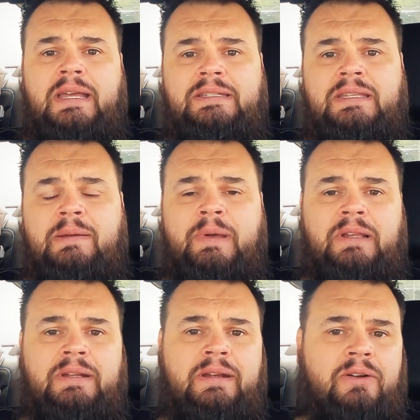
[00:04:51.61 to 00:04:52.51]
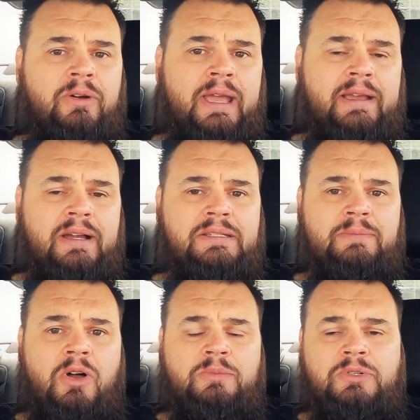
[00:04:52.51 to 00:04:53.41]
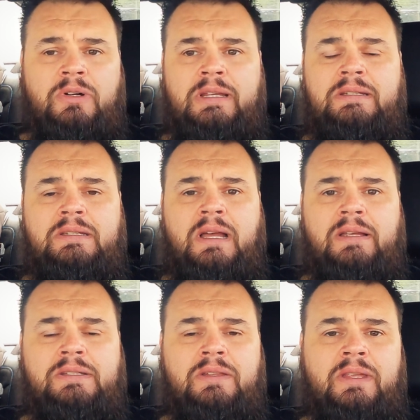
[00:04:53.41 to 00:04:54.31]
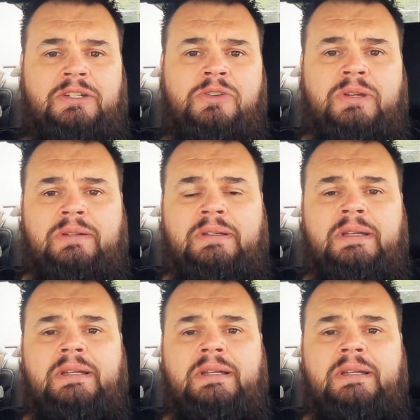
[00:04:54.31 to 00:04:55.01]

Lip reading: is the ability to create custom home screens, so that you can,